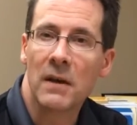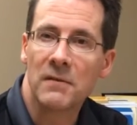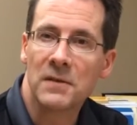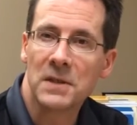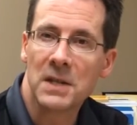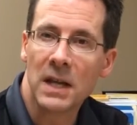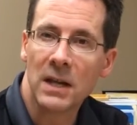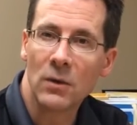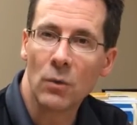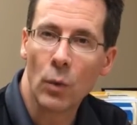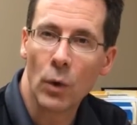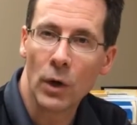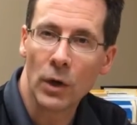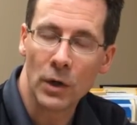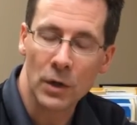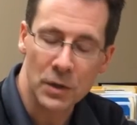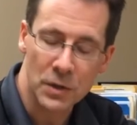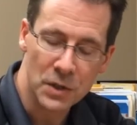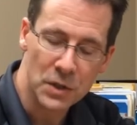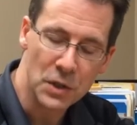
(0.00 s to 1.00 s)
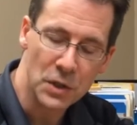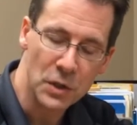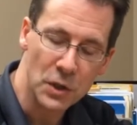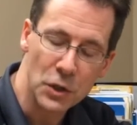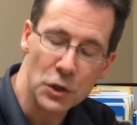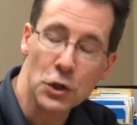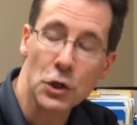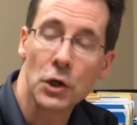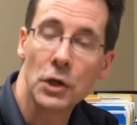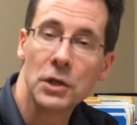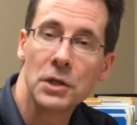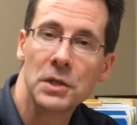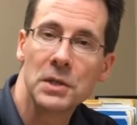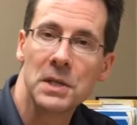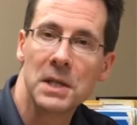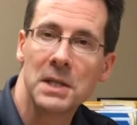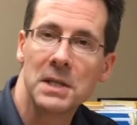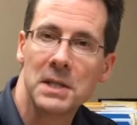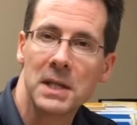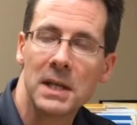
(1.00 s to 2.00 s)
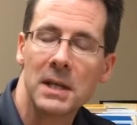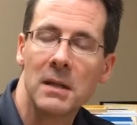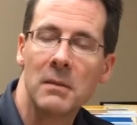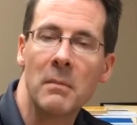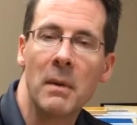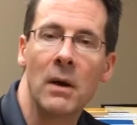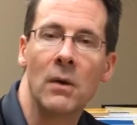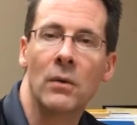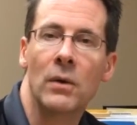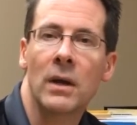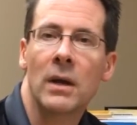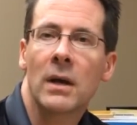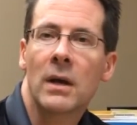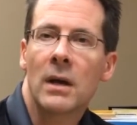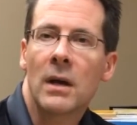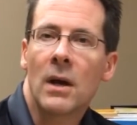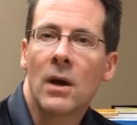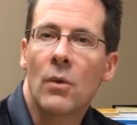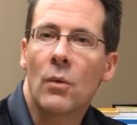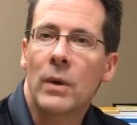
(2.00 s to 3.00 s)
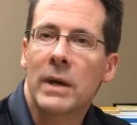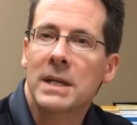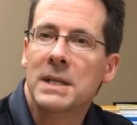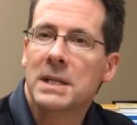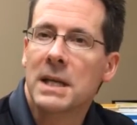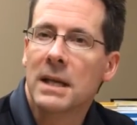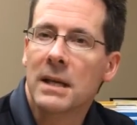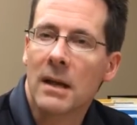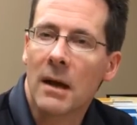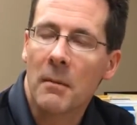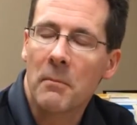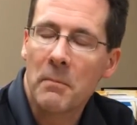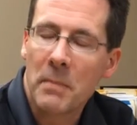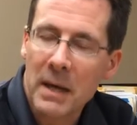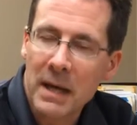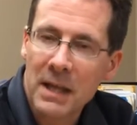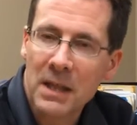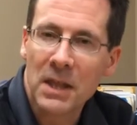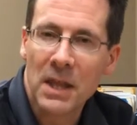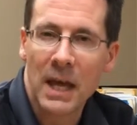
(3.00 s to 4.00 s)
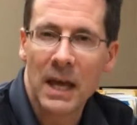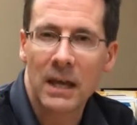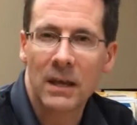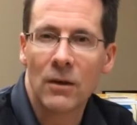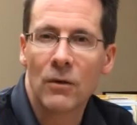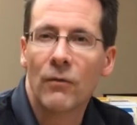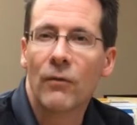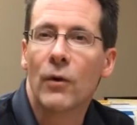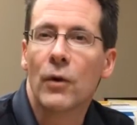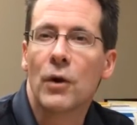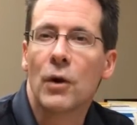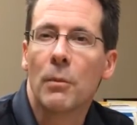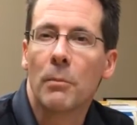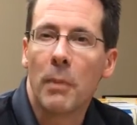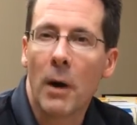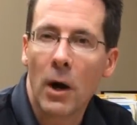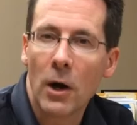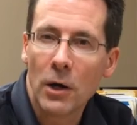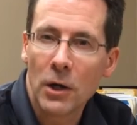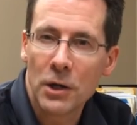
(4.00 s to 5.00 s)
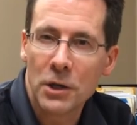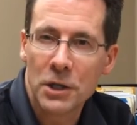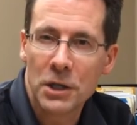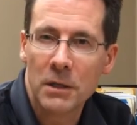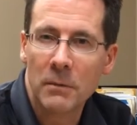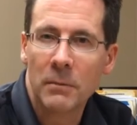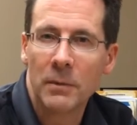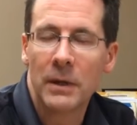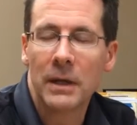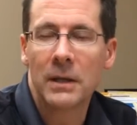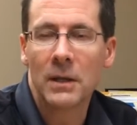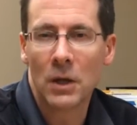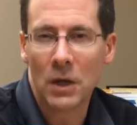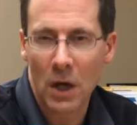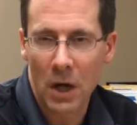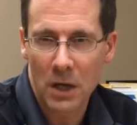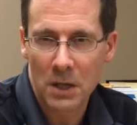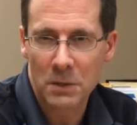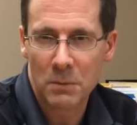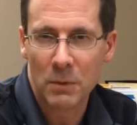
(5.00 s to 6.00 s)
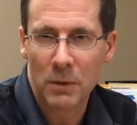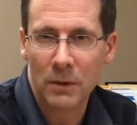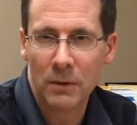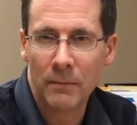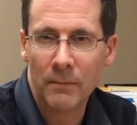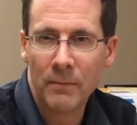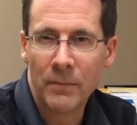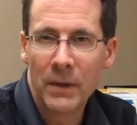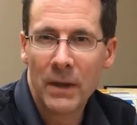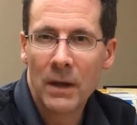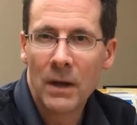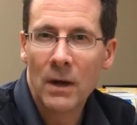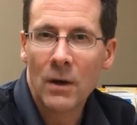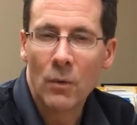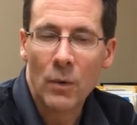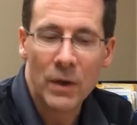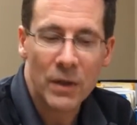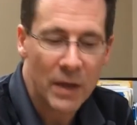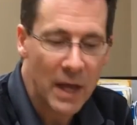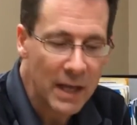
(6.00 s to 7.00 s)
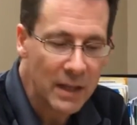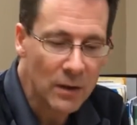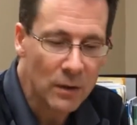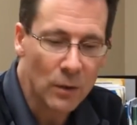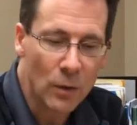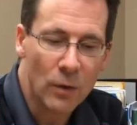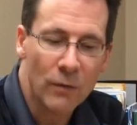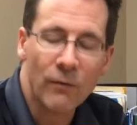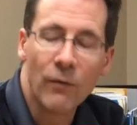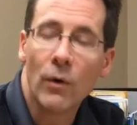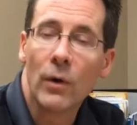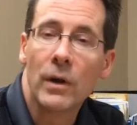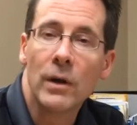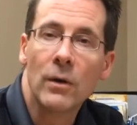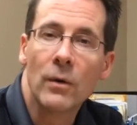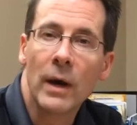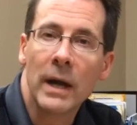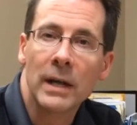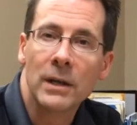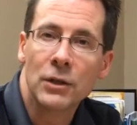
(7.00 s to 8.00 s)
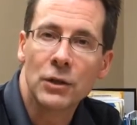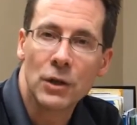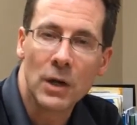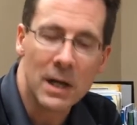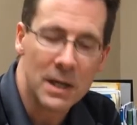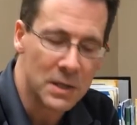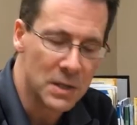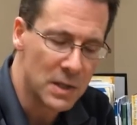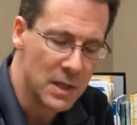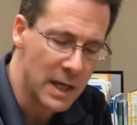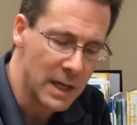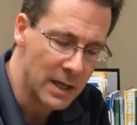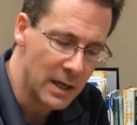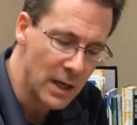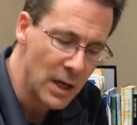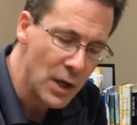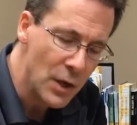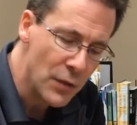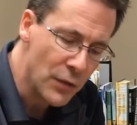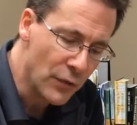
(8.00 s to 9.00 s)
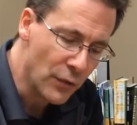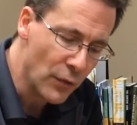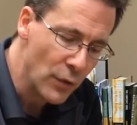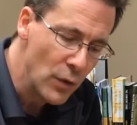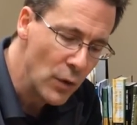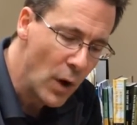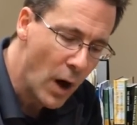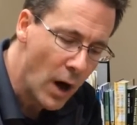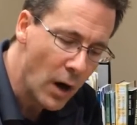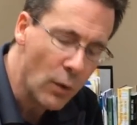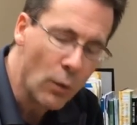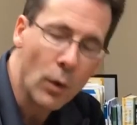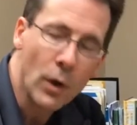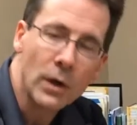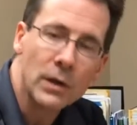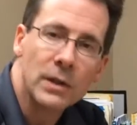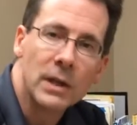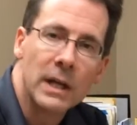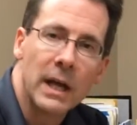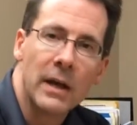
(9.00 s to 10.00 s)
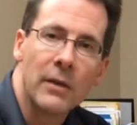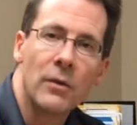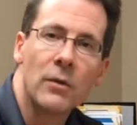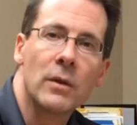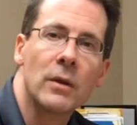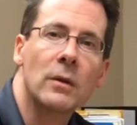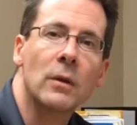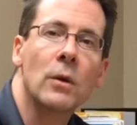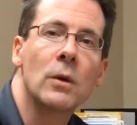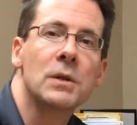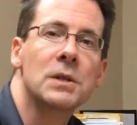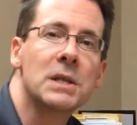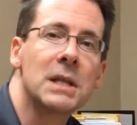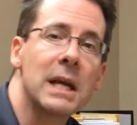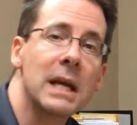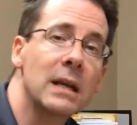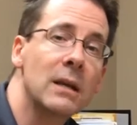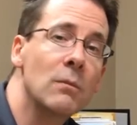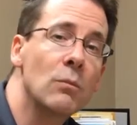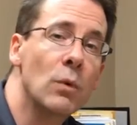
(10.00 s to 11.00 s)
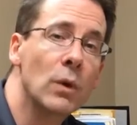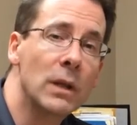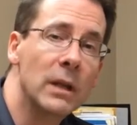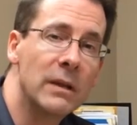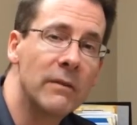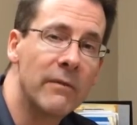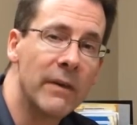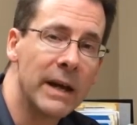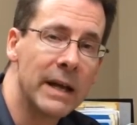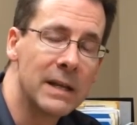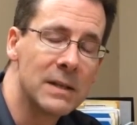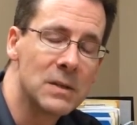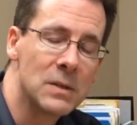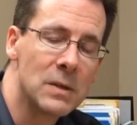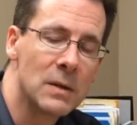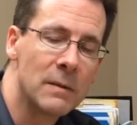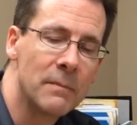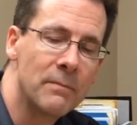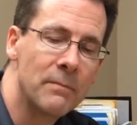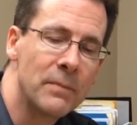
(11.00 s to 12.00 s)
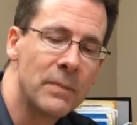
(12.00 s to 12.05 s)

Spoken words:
of Send workers, to the churches that send them out, we send a big thank you for your partnership in the gospel. We thank the Lord for you and trust that through our work together, the Lord's kingdom will advance.